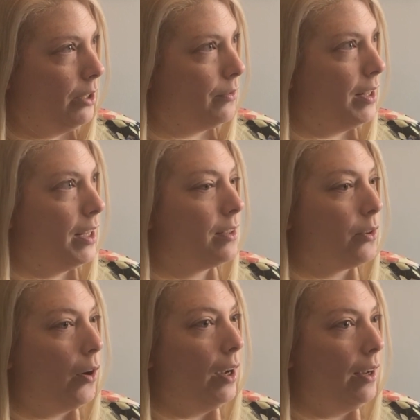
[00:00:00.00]
things,
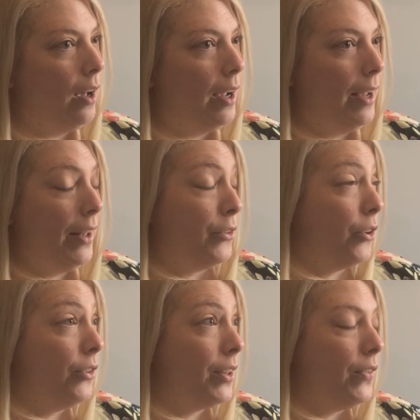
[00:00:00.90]
so I hadn't
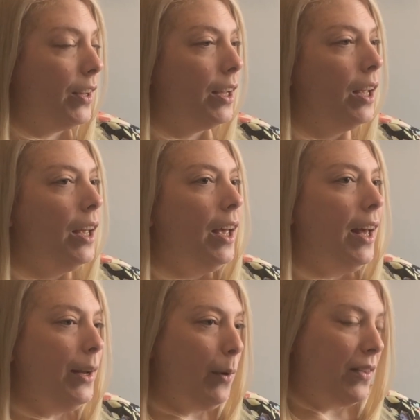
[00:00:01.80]
heard anything.
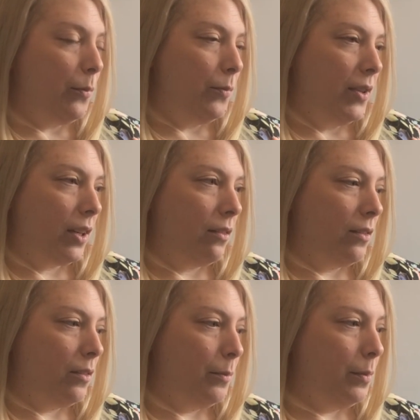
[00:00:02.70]
Anyway,
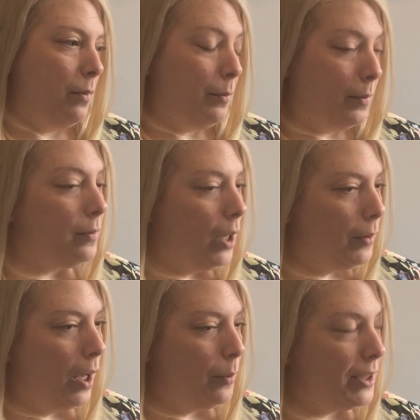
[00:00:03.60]

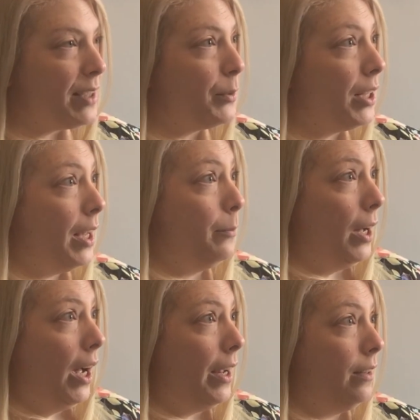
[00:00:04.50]
a policeman came
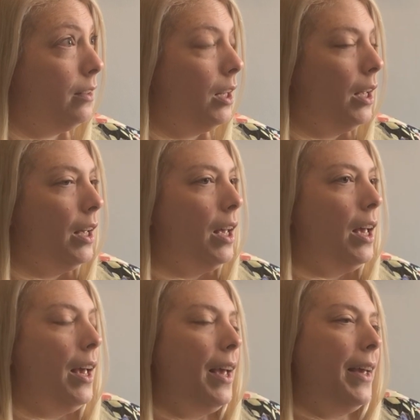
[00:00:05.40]
by,
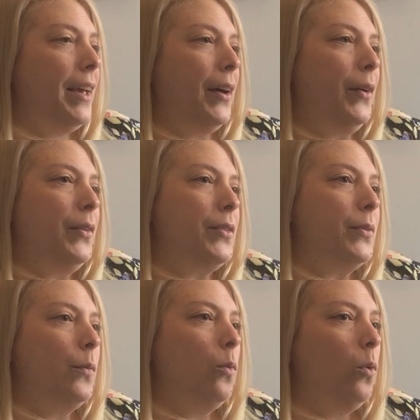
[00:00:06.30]
and
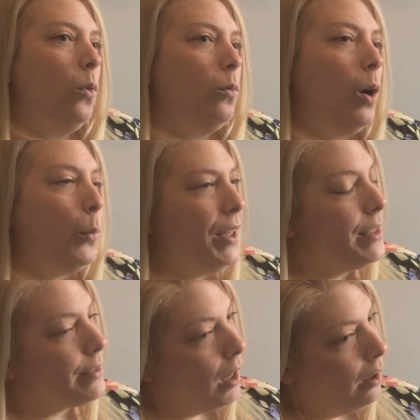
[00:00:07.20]
what we
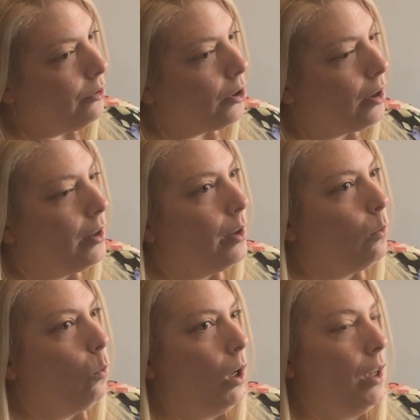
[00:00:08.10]
discovered
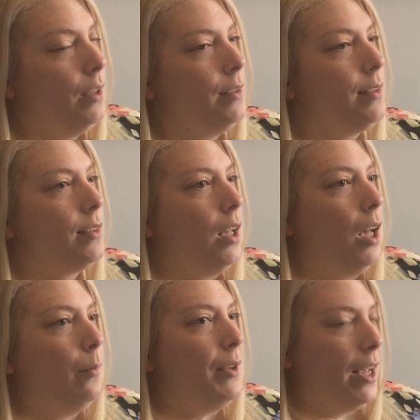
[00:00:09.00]
was,
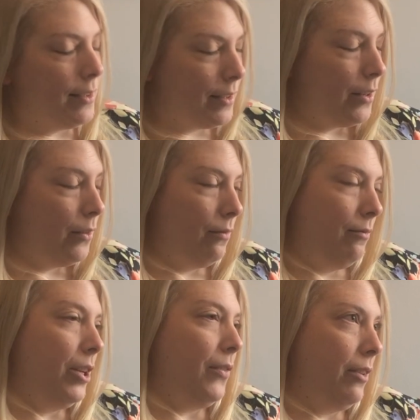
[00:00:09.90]
yes,
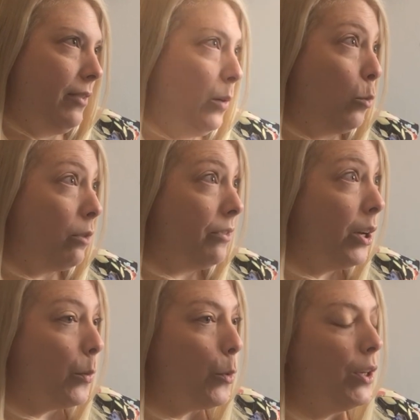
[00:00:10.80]
they found more
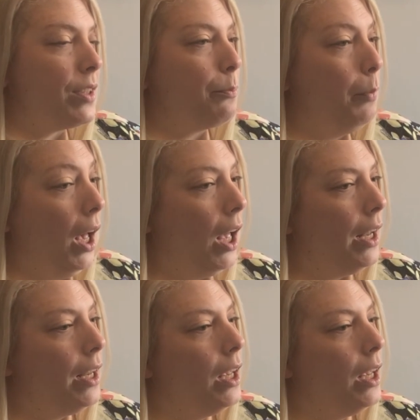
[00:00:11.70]
fingerprints, but